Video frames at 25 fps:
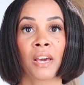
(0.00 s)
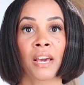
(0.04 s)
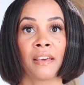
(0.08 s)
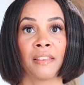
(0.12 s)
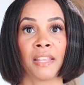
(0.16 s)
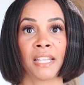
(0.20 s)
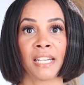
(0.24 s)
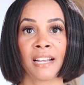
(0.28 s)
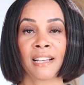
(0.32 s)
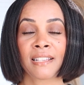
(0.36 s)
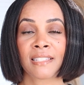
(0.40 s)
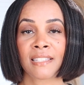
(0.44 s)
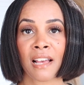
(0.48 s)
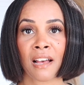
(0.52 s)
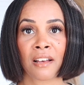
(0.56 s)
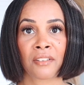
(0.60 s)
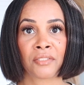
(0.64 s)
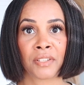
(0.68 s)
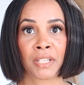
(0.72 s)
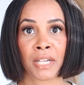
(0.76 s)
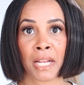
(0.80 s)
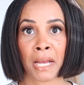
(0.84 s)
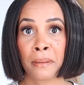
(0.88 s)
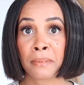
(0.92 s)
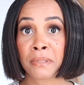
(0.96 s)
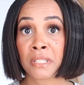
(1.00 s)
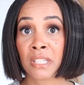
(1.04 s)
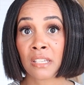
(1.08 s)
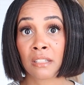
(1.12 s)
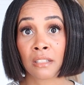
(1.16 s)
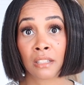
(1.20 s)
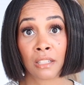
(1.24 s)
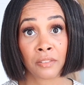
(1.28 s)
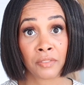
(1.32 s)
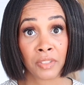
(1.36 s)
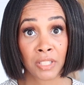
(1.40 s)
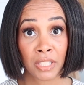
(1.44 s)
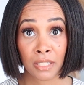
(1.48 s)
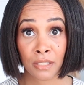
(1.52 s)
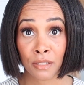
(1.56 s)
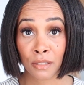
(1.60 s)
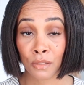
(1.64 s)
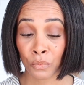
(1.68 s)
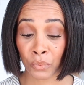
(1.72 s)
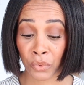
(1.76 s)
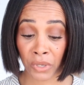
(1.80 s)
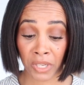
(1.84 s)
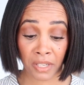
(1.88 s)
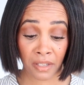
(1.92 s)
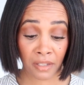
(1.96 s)
Okay, the next outfit I absolutely love it as
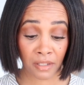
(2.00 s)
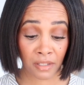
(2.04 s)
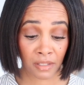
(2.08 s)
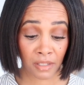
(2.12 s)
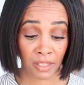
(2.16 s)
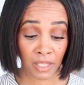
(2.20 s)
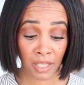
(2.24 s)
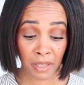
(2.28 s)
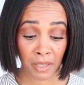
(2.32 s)
well.